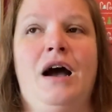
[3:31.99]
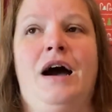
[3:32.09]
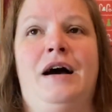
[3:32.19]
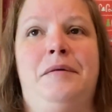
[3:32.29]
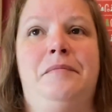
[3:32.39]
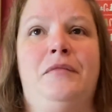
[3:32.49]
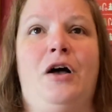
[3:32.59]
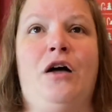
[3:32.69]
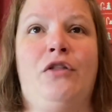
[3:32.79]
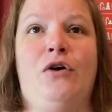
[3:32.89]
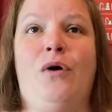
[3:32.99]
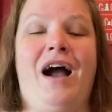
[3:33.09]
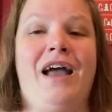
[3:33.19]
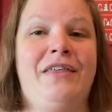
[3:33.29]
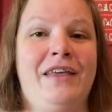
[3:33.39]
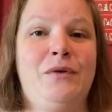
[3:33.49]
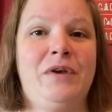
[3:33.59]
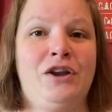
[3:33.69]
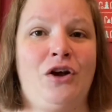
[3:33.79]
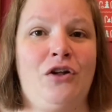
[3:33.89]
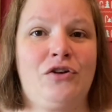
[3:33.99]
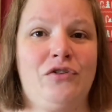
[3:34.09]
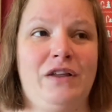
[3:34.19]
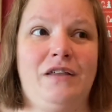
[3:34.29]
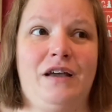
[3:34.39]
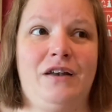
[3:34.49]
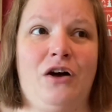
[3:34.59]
Although I think we can all agree that